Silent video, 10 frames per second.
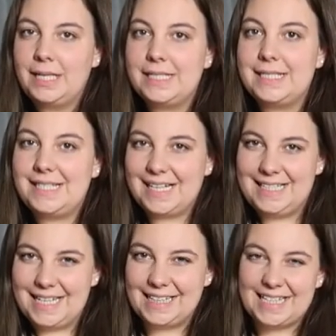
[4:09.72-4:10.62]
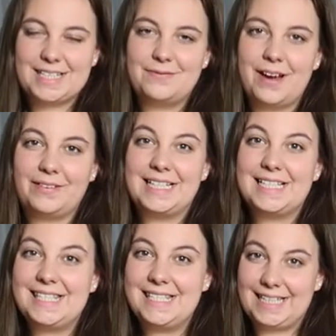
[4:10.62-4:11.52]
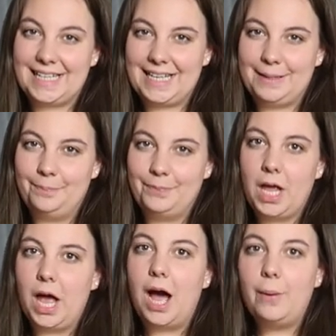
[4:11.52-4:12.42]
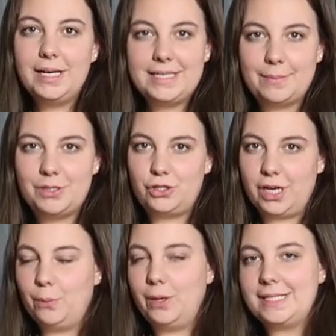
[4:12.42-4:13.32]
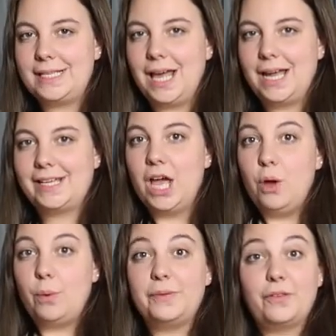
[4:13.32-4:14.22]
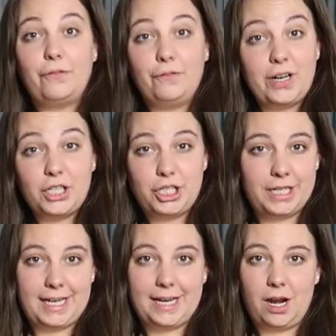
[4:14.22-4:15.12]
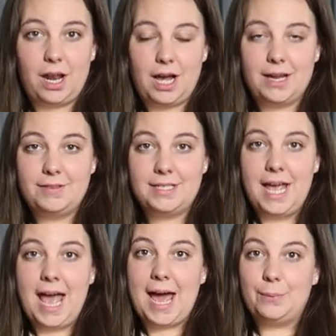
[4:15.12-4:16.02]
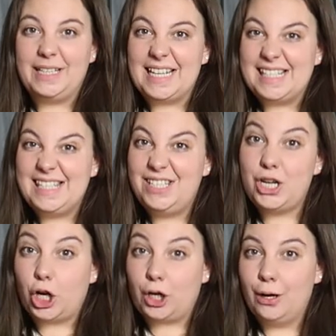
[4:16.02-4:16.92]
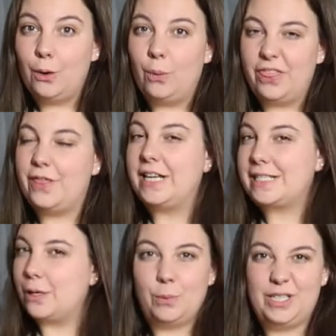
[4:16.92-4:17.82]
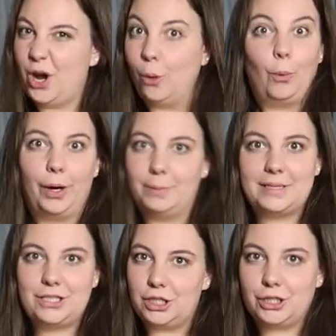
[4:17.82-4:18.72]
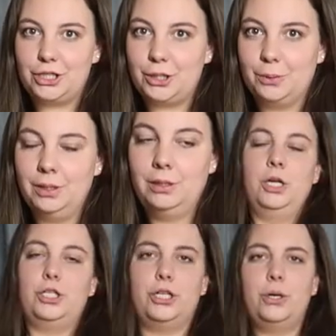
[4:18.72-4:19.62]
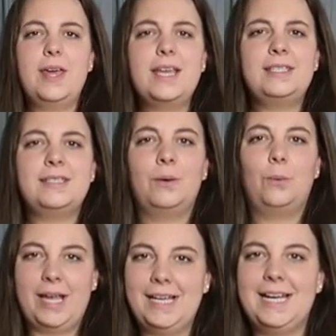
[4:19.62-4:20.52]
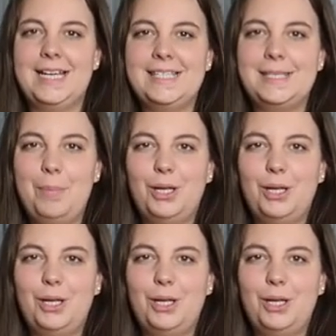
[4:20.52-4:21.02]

Static is very sticky. I want to demonstrate what it's like when we've got friction in our lives and we get stuck with things that we don't want to be stuck to. To do this, we're going to need some